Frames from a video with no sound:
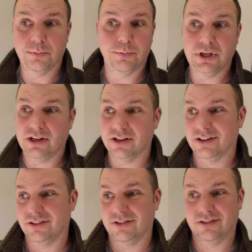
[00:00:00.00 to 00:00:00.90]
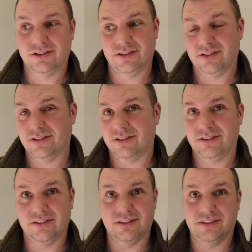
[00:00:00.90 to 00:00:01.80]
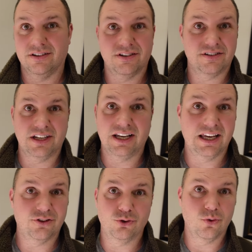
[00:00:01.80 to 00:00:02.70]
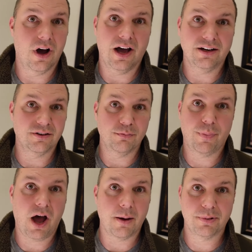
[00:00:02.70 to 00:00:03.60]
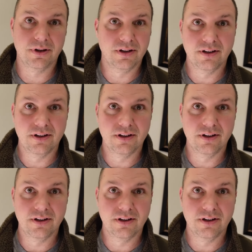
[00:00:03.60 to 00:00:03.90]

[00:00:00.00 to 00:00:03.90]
because they're just gonna get too hot and pop.